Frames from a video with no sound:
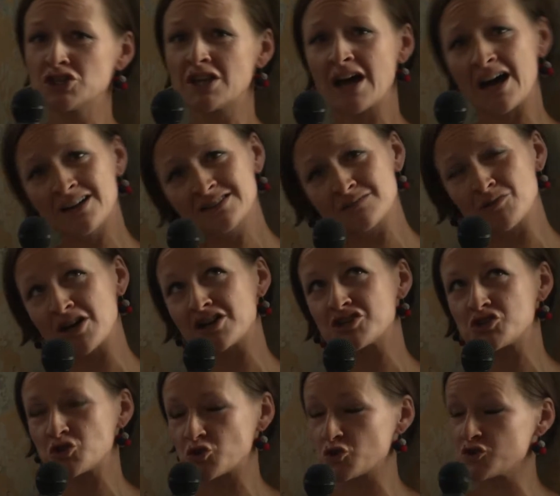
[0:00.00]
Altın
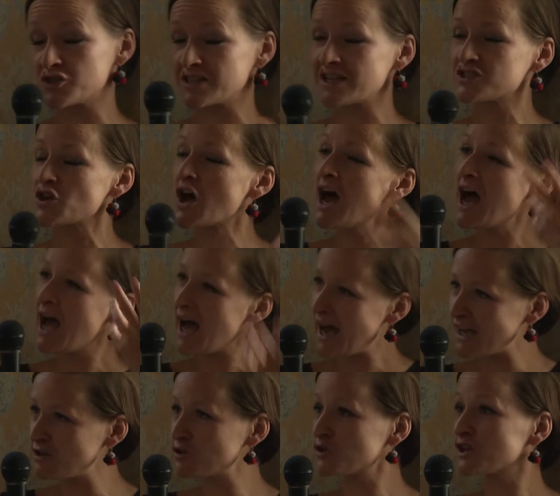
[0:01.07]
araştırıyorsun. And so,
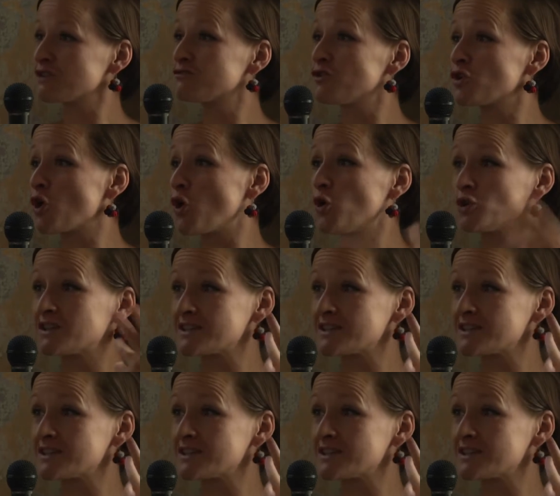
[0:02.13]
are you looking for gold?